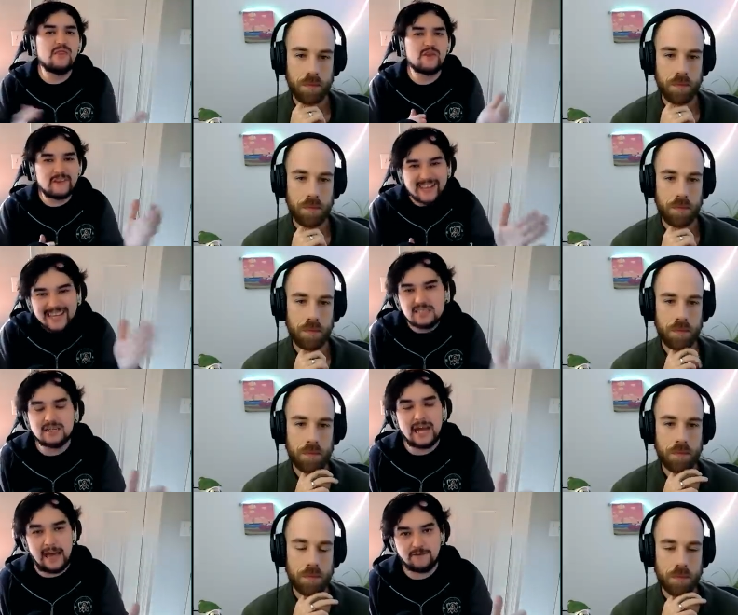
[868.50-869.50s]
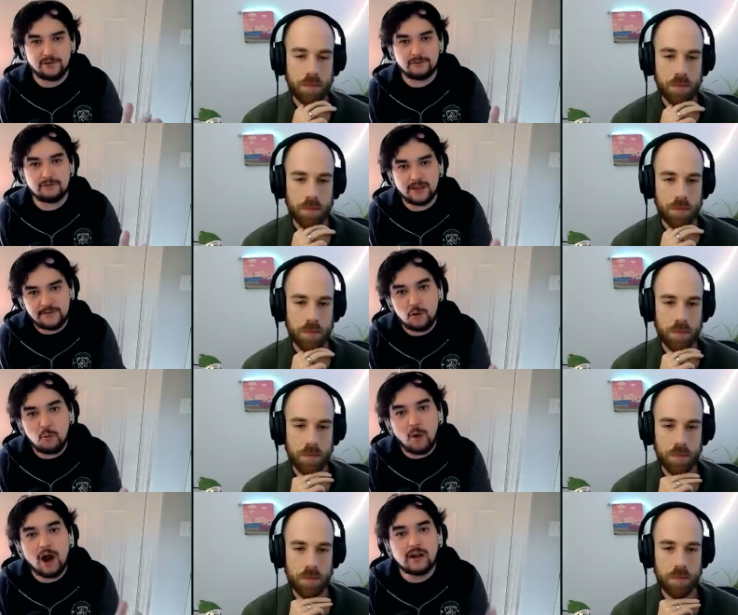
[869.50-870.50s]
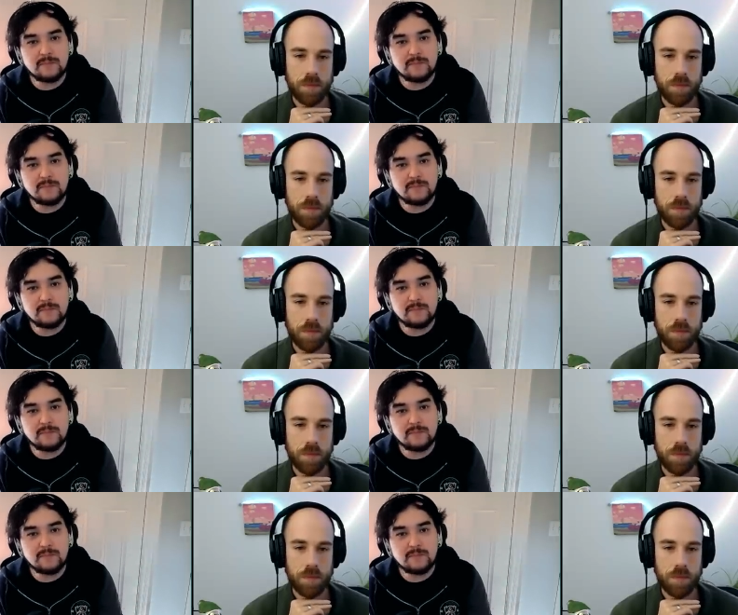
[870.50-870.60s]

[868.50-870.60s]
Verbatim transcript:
Speaker 1: there is an avenue if you want to